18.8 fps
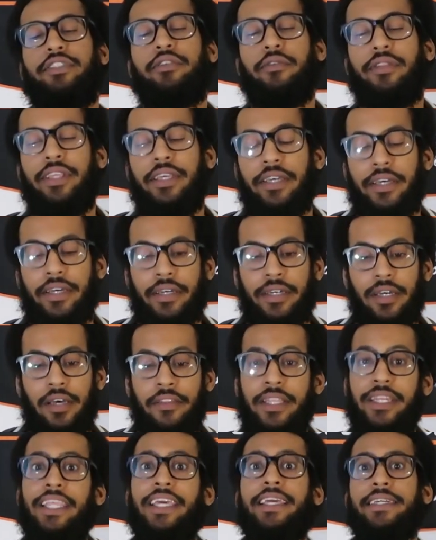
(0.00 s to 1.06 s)
to the uh,
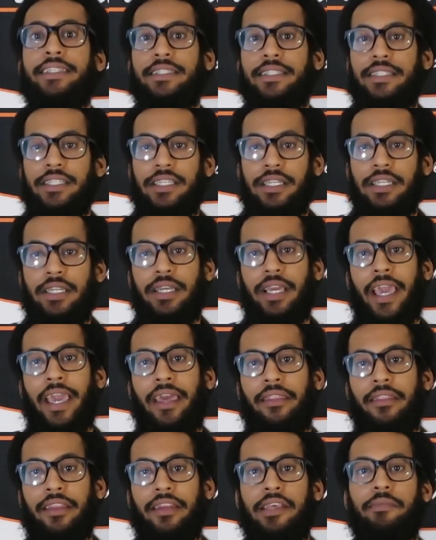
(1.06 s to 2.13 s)
the DNC
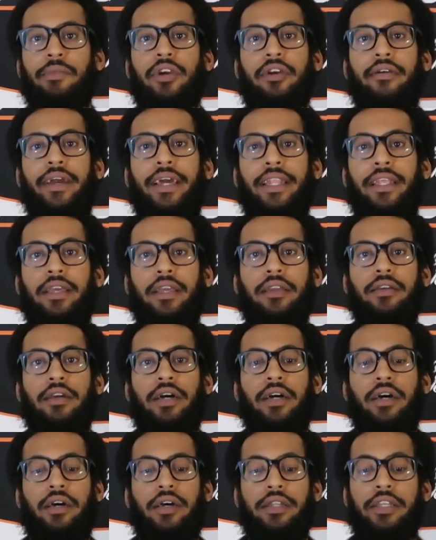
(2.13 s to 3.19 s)
and the Democratic
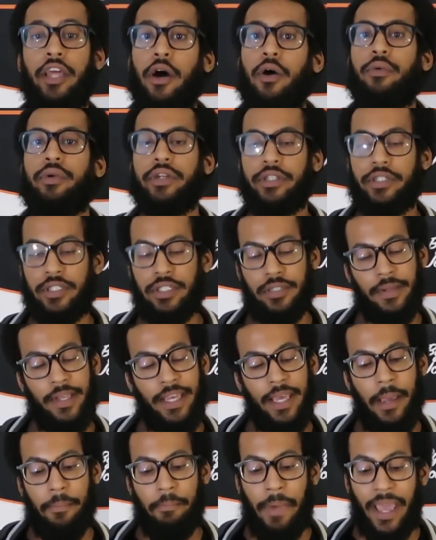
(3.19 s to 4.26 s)
uh, donors,
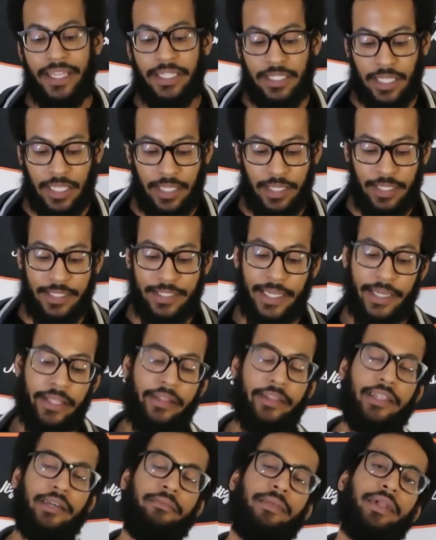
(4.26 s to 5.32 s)
basically
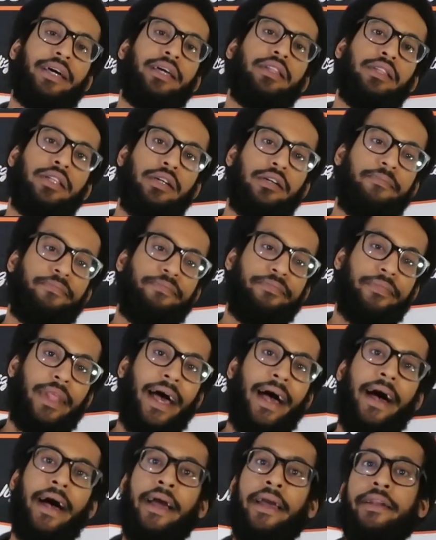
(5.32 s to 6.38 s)
telling them like, look,
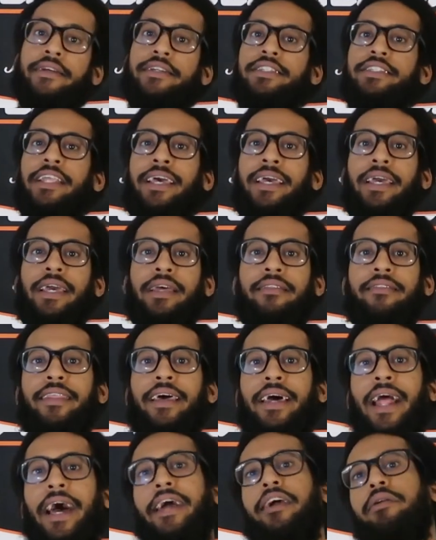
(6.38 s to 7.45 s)
I understand
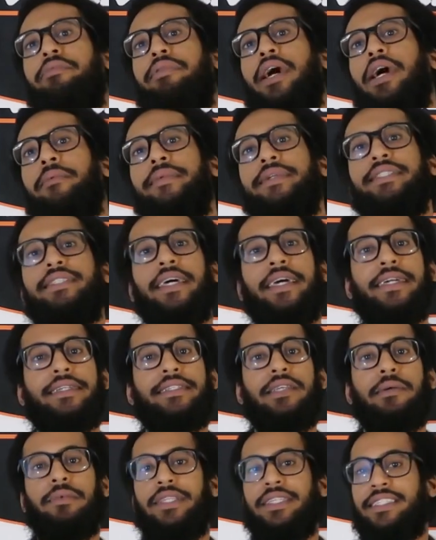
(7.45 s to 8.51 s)
that I could probably take
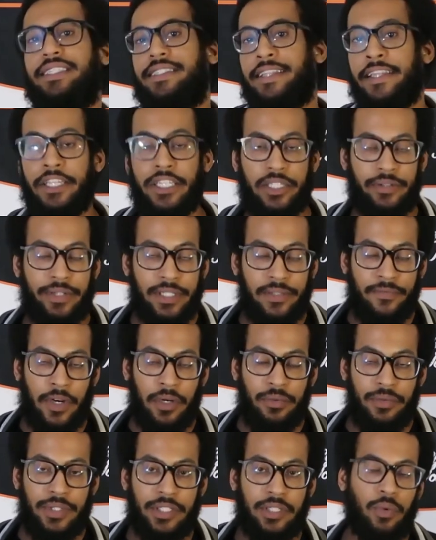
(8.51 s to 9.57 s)
some of these centrist
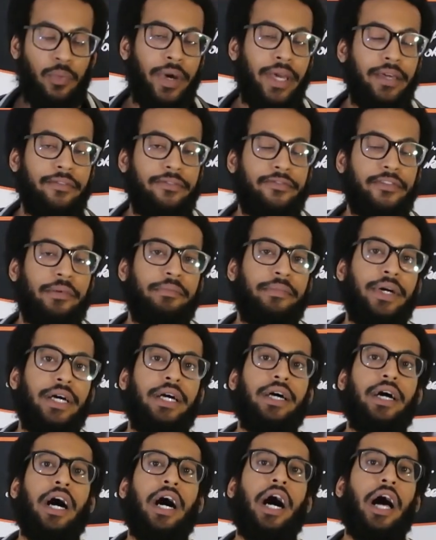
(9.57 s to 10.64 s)
votes away from
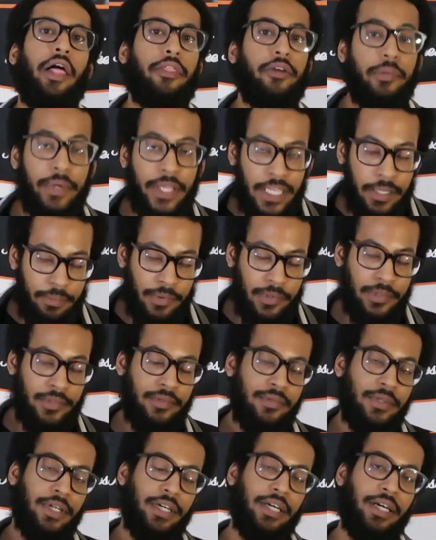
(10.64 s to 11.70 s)
other
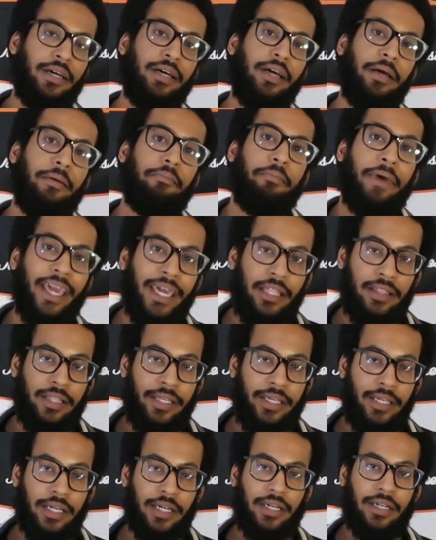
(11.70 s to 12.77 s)
people
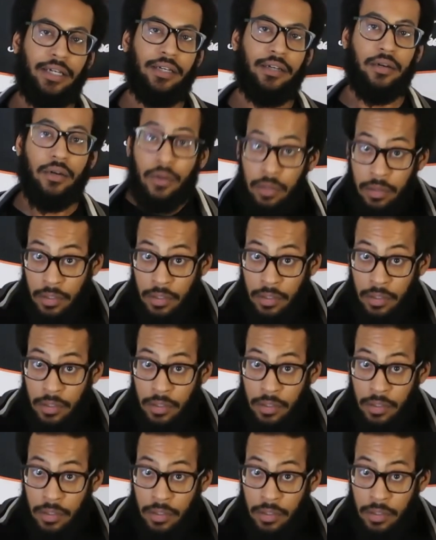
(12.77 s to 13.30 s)
mainly uh,